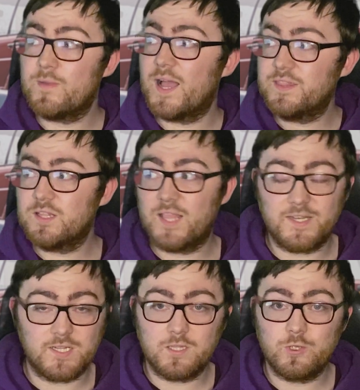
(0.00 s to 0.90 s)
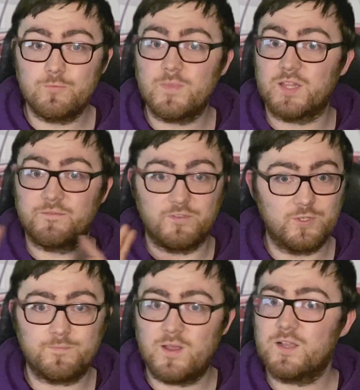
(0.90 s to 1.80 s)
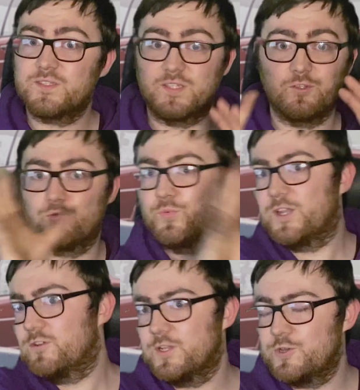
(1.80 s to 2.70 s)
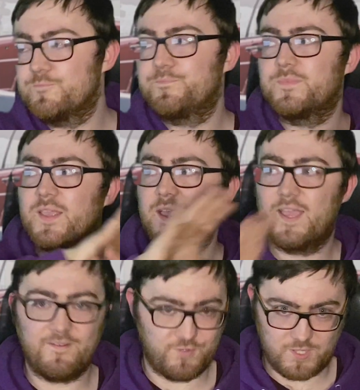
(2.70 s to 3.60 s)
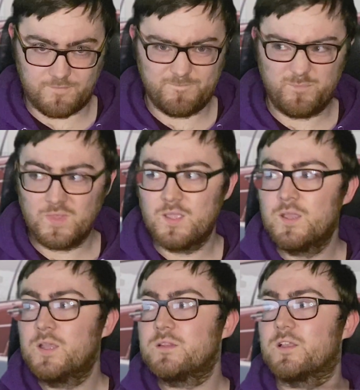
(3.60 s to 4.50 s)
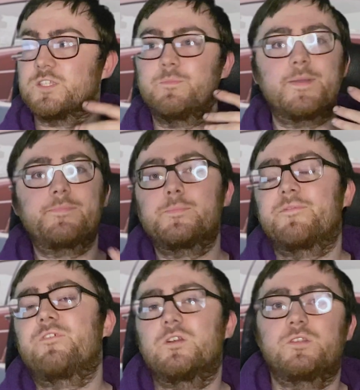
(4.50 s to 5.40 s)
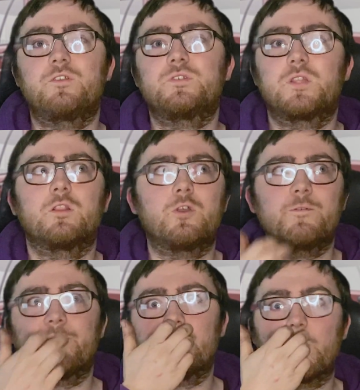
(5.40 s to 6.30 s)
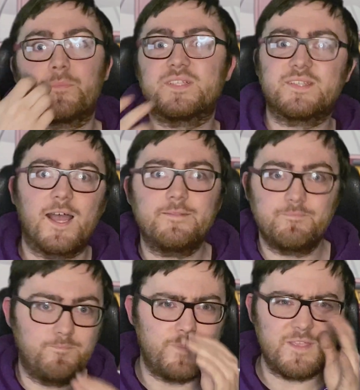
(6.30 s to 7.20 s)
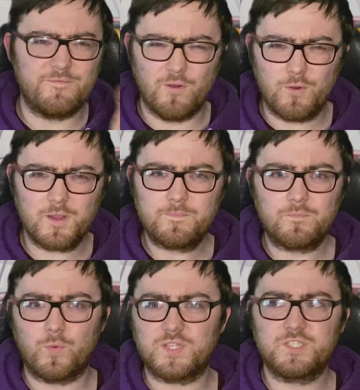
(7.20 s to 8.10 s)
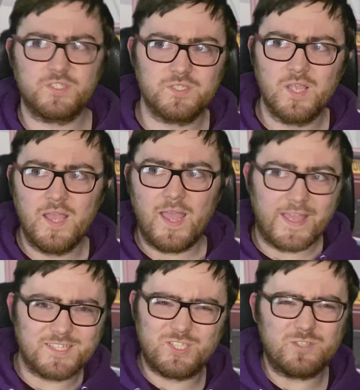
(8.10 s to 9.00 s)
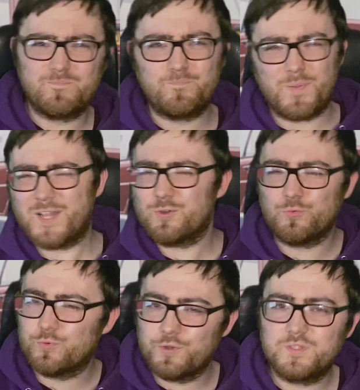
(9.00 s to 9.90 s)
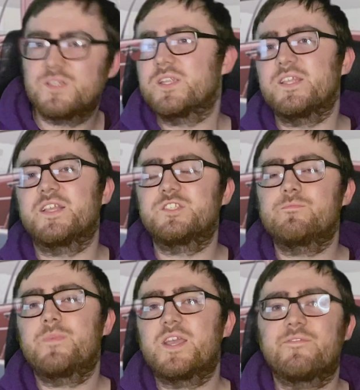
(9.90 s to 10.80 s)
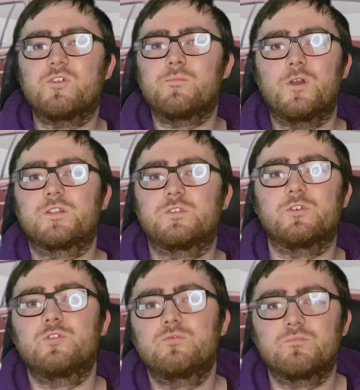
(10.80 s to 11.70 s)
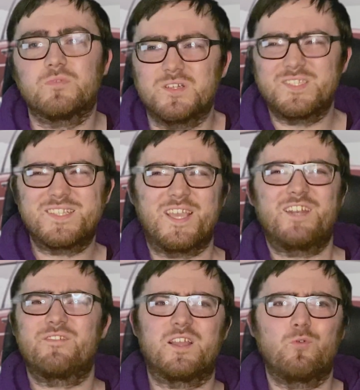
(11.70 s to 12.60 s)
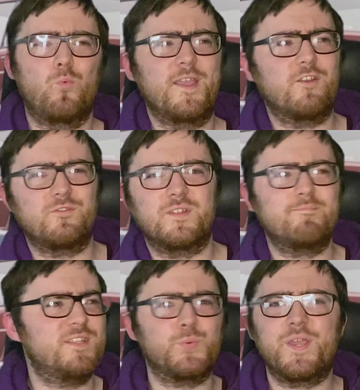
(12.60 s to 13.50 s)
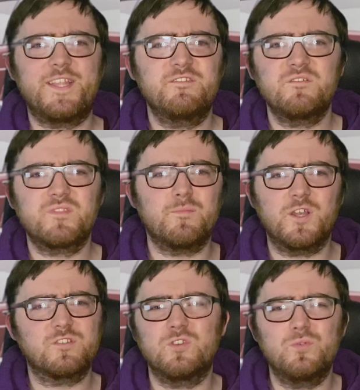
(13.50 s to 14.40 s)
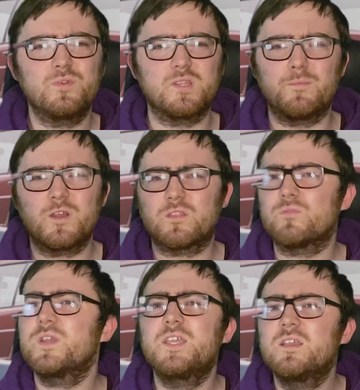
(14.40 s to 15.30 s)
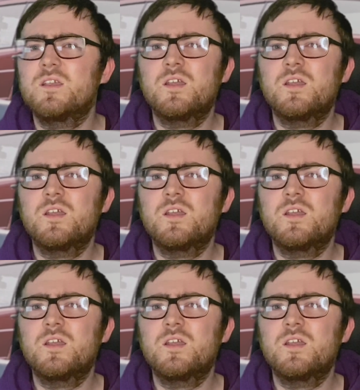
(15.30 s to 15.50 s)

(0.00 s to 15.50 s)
and the lighting loom, and the fuse box, and the rear loom, everything. Now some people prefer to use the loom from a Passat B4, which is just better rooted in the engine bay for a Mark II, because it's kind of like a weird in-between of the Mark II and the Mark III.